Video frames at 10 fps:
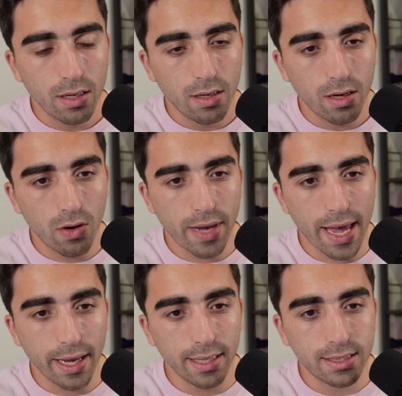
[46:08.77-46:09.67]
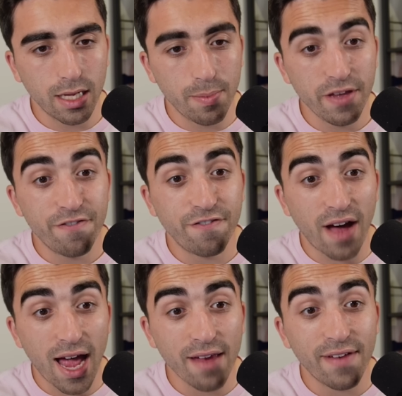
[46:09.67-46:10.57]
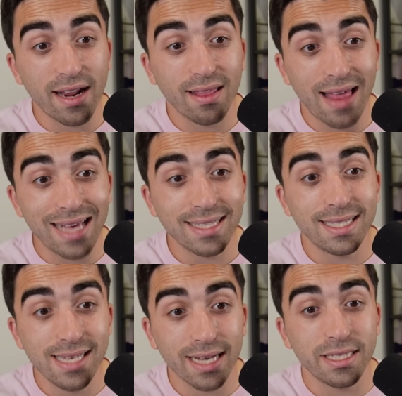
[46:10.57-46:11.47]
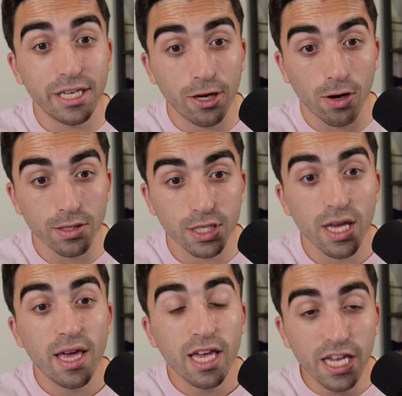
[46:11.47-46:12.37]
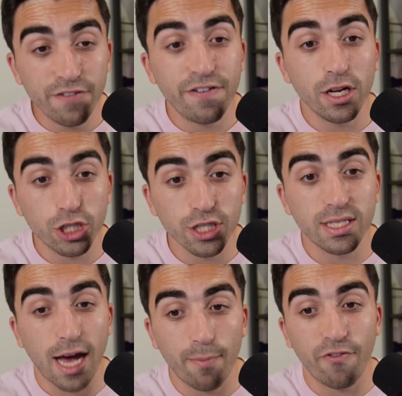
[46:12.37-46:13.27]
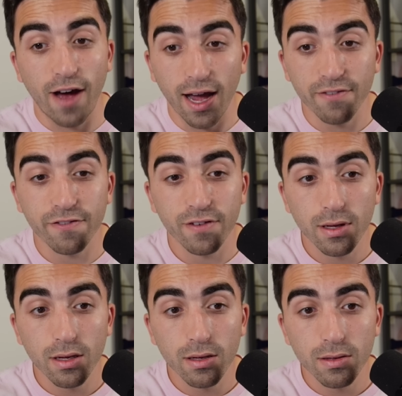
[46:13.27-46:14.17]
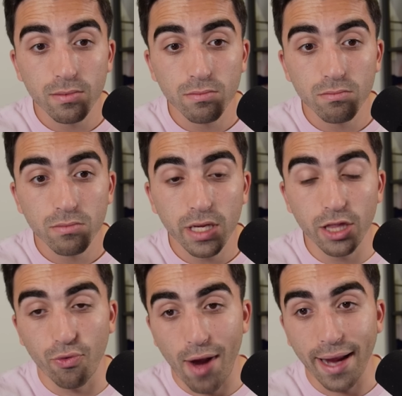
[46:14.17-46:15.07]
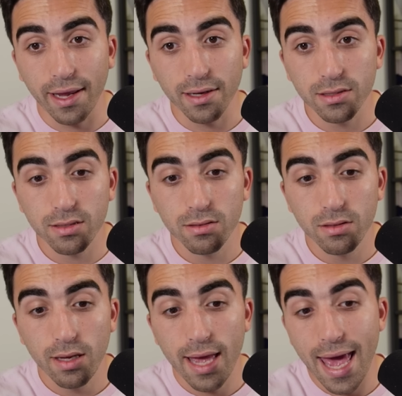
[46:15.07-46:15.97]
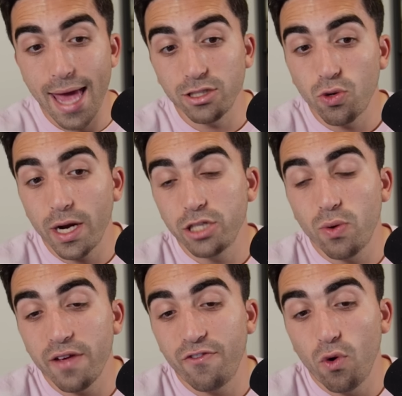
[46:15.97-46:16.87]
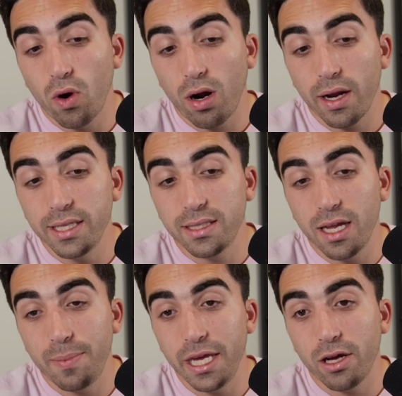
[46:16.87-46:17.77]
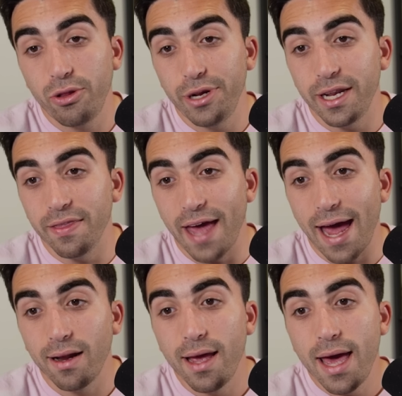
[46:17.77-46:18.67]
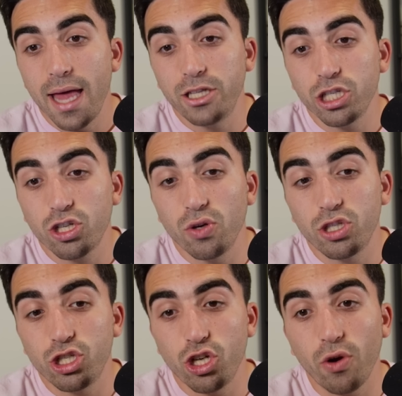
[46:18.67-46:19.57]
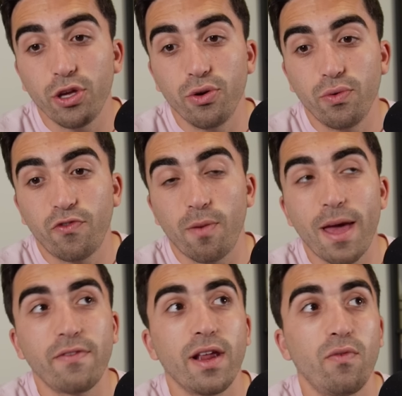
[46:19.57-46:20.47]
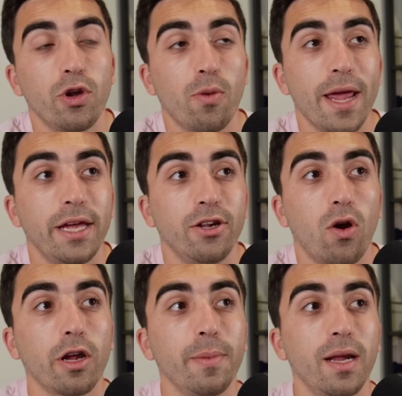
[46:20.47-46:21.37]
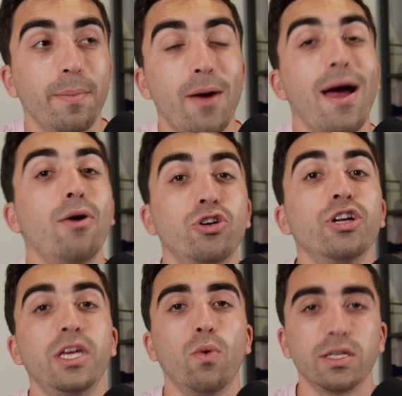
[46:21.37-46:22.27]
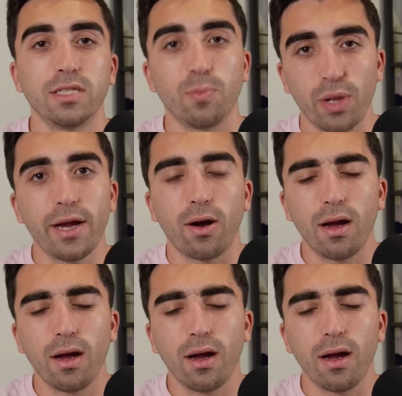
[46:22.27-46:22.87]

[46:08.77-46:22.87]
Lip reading: okay, it's going to be 5 out of the last 6 years he finishes top five in the rankings. And 2024 is going to be included in that. And it just goes to show you, for Medvedev, when you're making an argument about how good he was as a player,